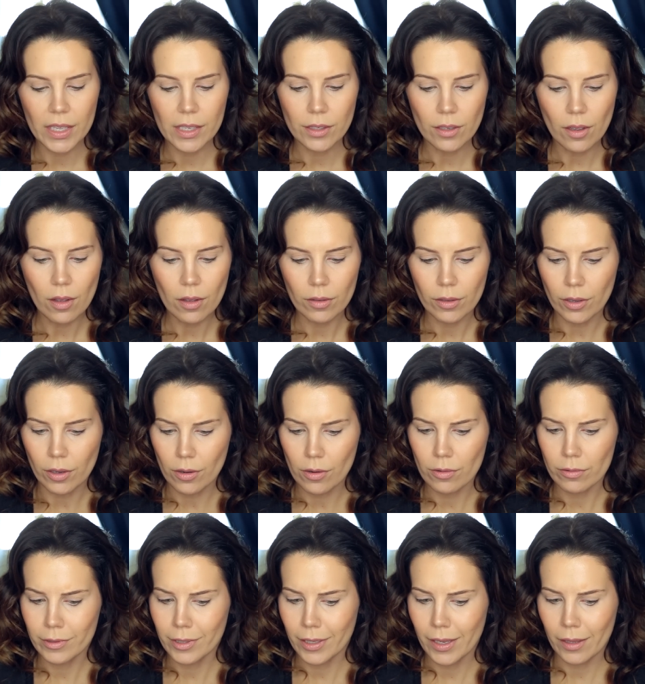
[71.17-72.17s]
these all
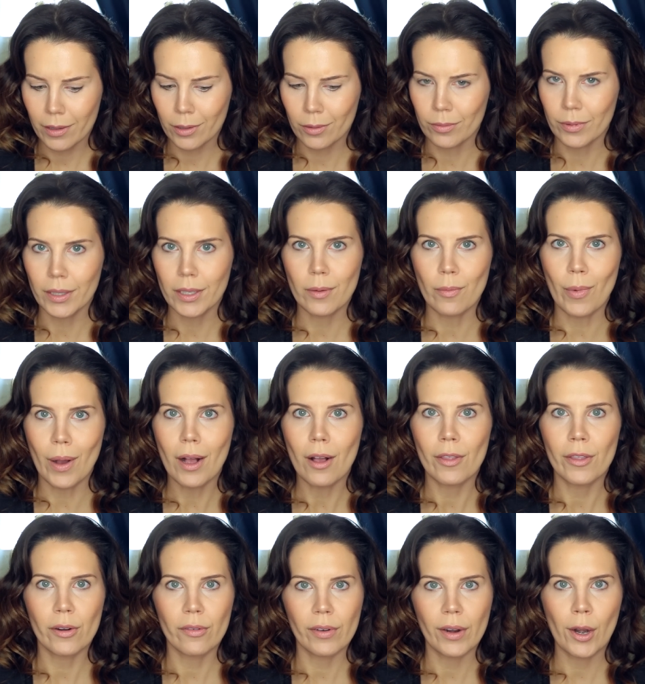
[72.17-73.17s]
go together really well.
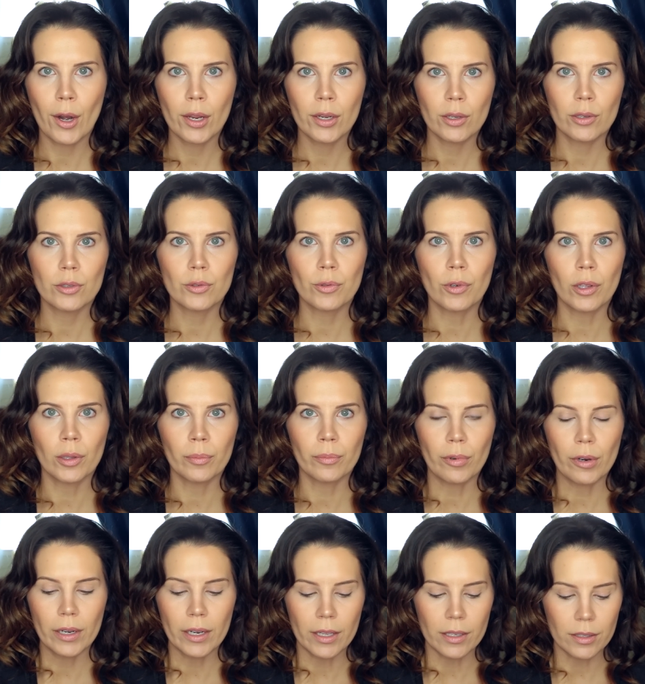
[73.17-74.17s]
They're very neutral and
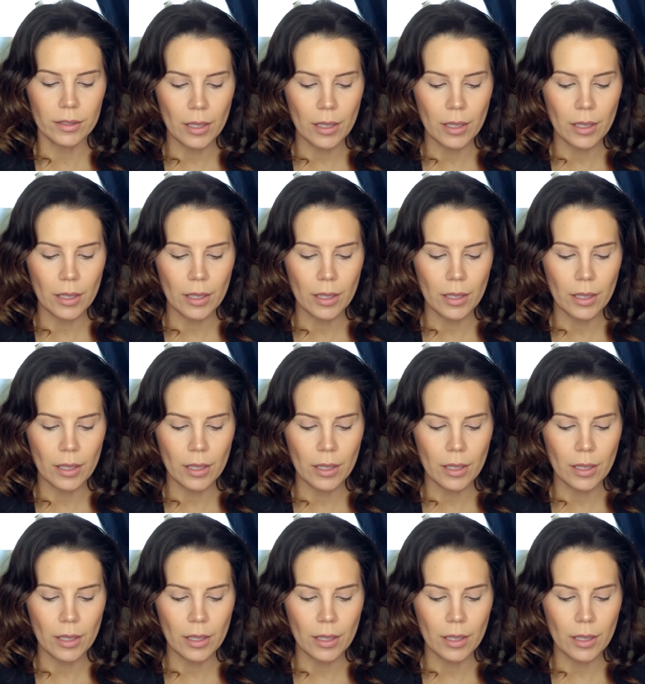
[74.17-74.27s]
pretty.